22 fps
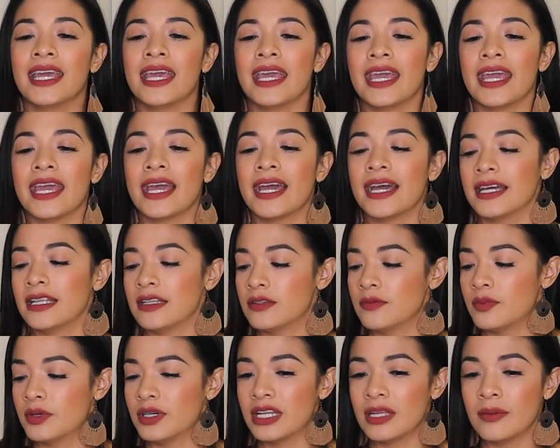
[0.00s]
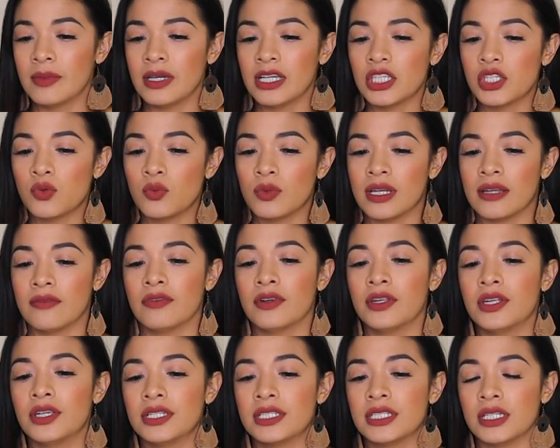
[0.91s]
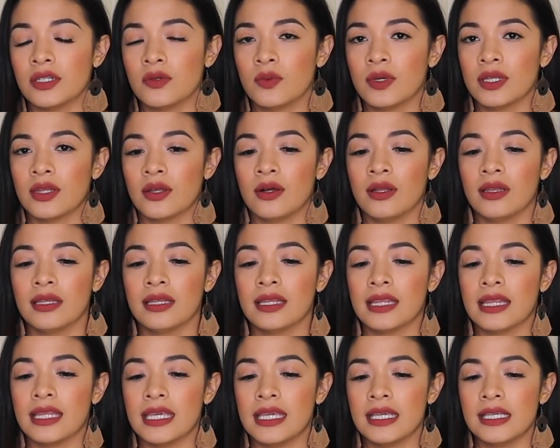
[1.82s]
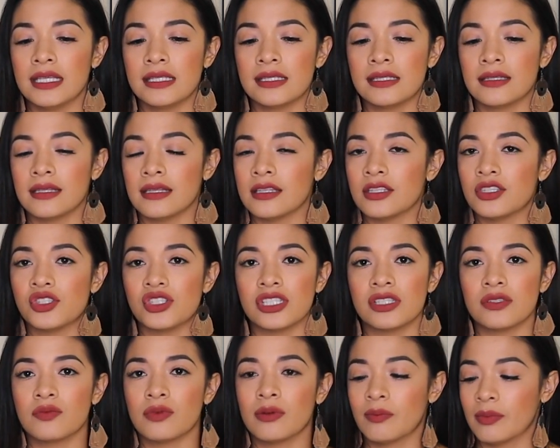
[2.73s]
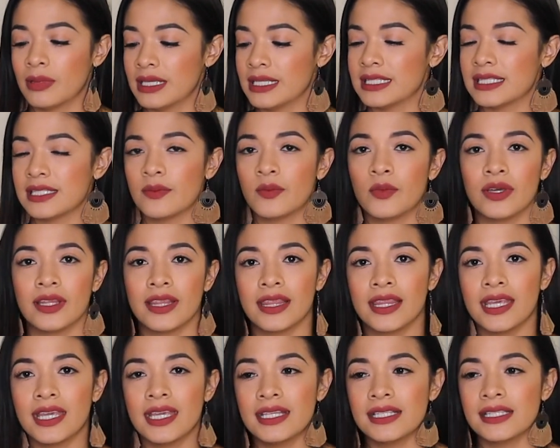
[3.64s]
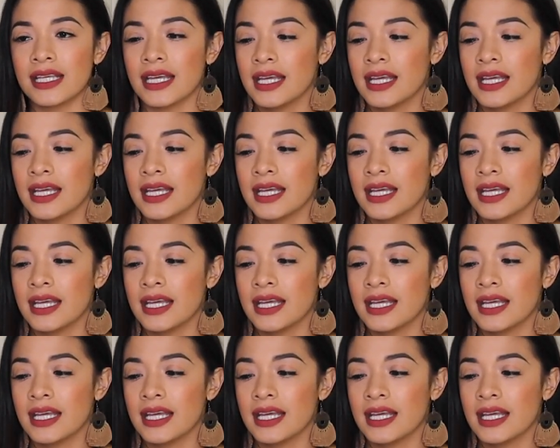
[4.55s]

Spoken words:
And pretty much whenever you're done with all of these, then just replace them with these.